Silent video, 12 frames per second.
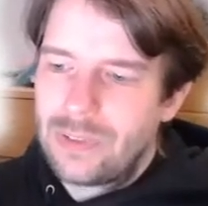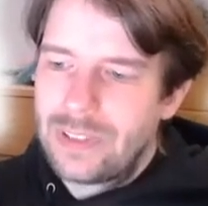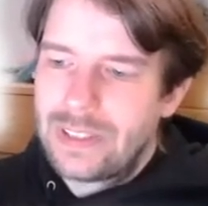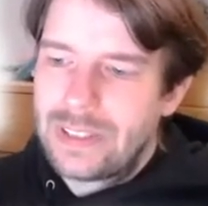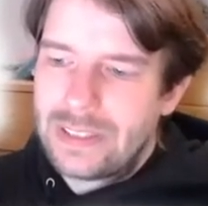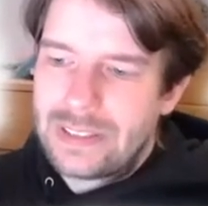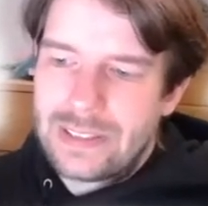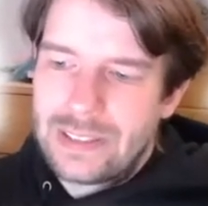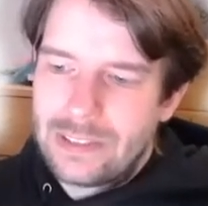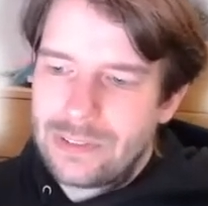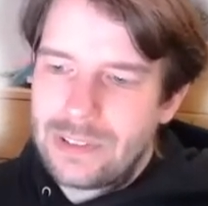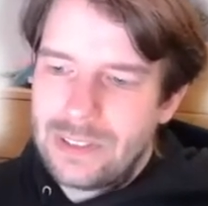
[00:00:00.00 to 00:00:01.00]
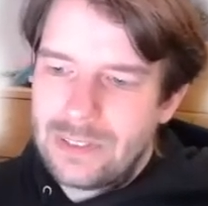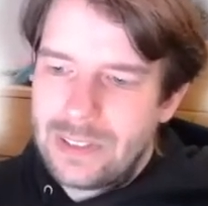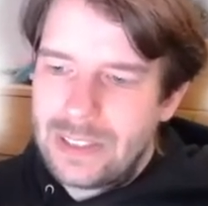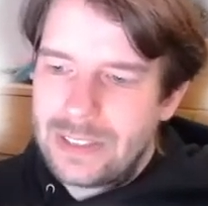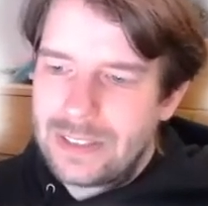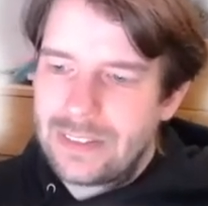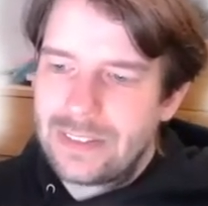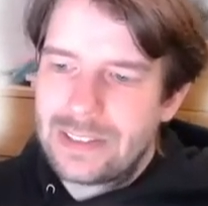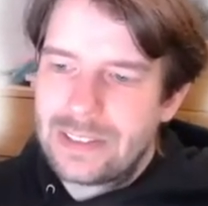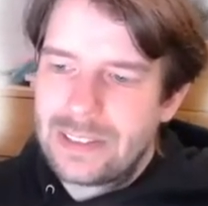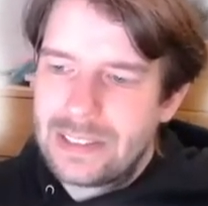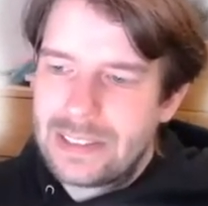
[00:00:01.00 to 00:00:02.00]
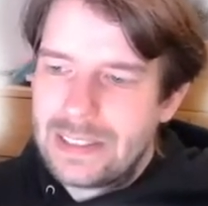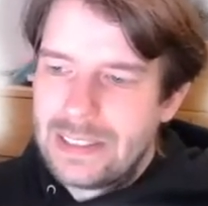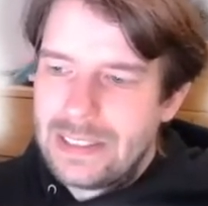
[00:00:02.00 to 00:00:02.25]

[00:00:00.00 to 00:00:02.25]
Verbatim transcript: for the telephony related signaling